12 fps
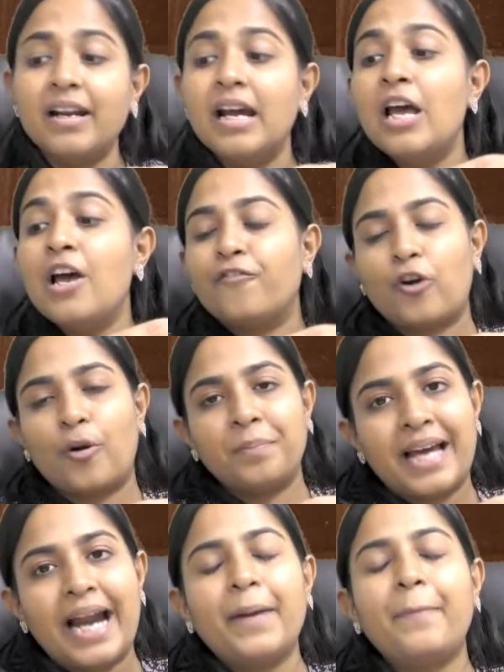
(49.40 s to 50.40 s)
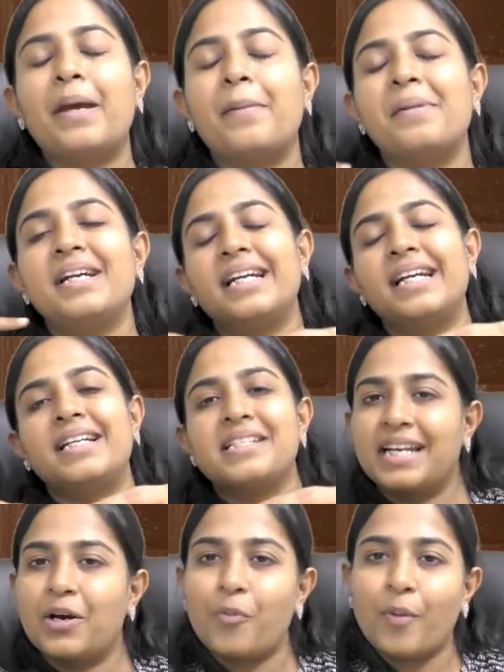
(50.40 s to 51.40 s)
from that payment it is
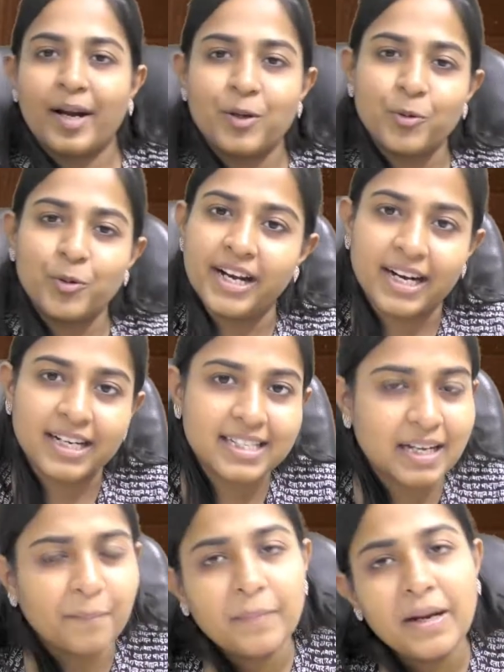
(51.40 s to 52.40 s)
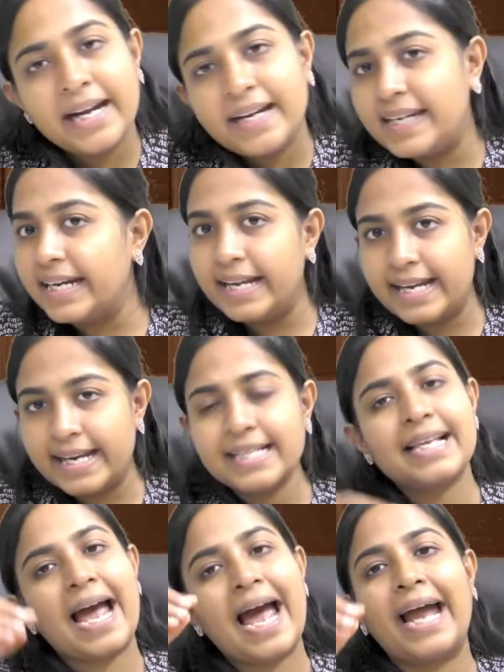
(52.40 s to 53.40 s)
required to deduct some TDS
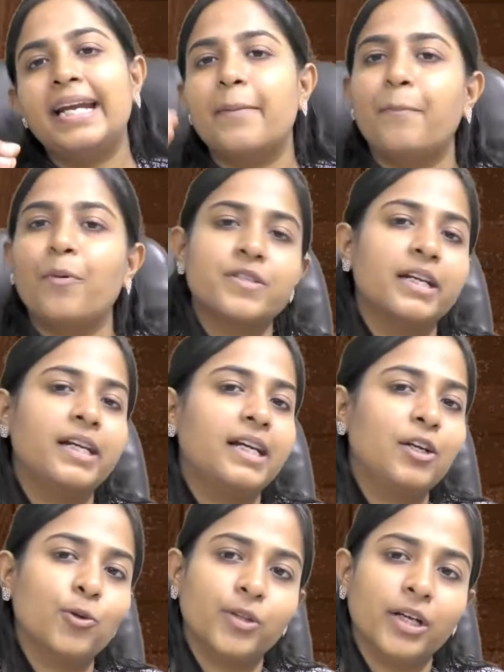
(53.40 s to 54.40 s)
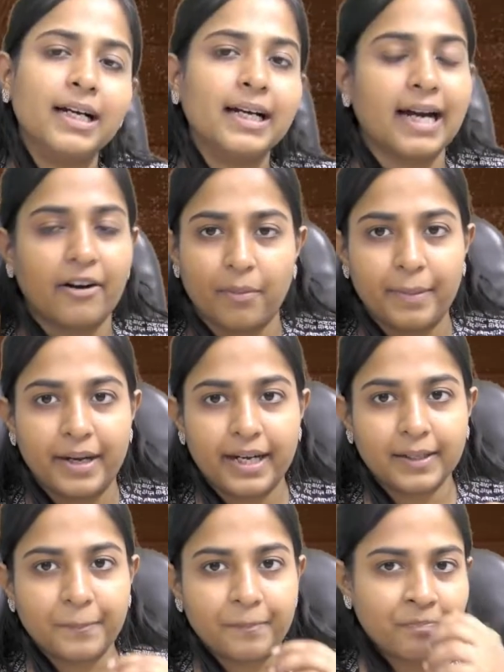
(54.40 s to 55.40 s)
and deposit it to the government.
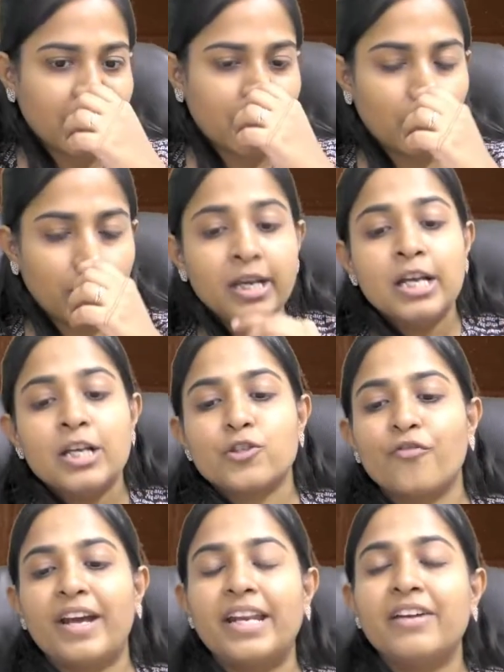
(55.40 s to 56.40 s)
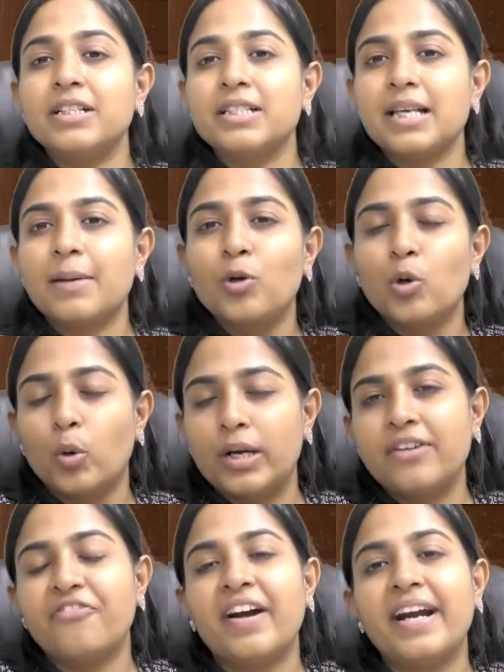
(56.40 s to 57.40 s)
Okay, so whenever some
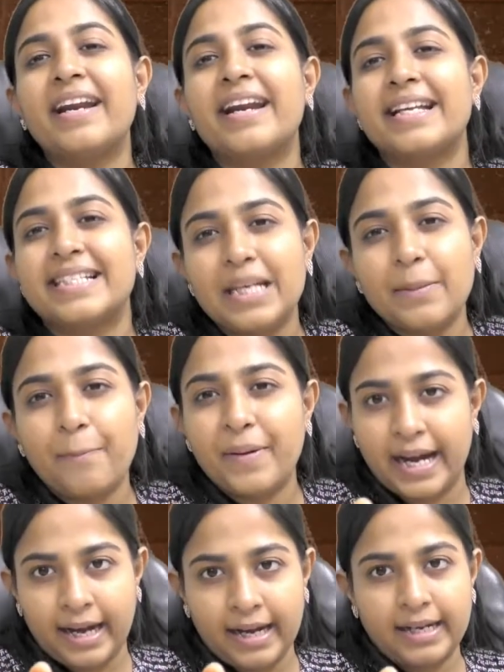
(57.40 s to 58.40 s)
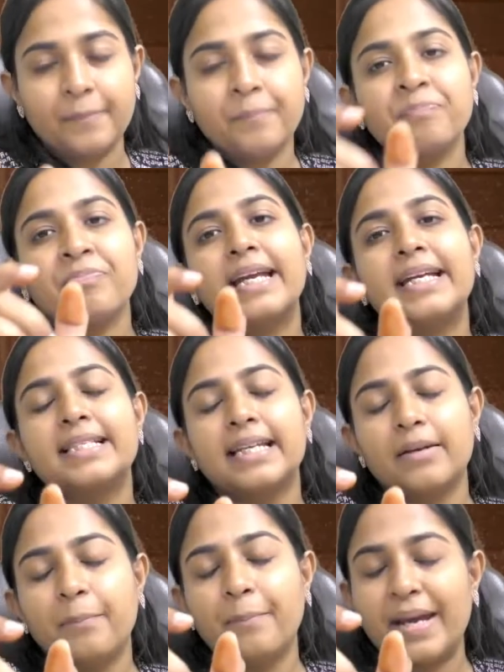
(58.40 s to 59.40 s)
notified recipient is
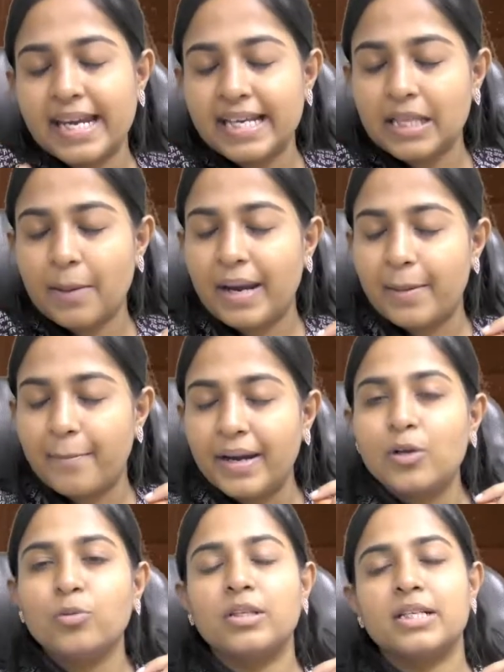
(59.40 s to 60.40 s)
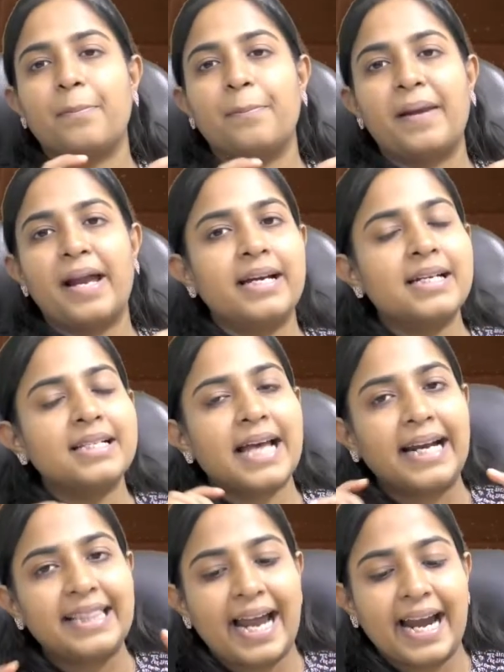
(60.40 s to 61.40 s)
making the payment to the suppliers, at
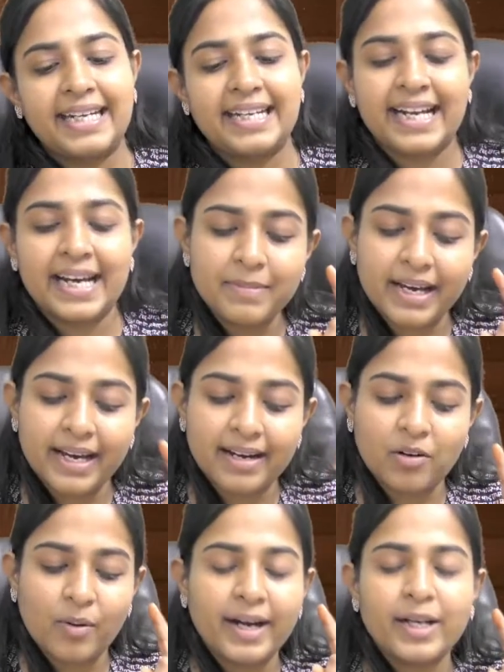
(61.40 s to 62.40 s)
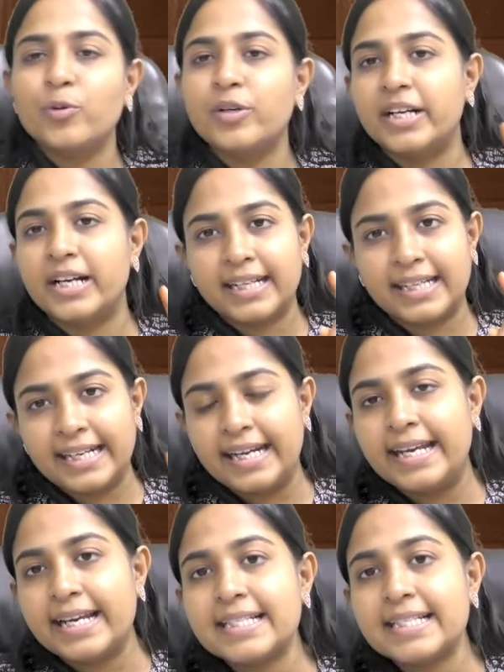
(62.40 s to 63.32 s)
that time they are required to deduct TDS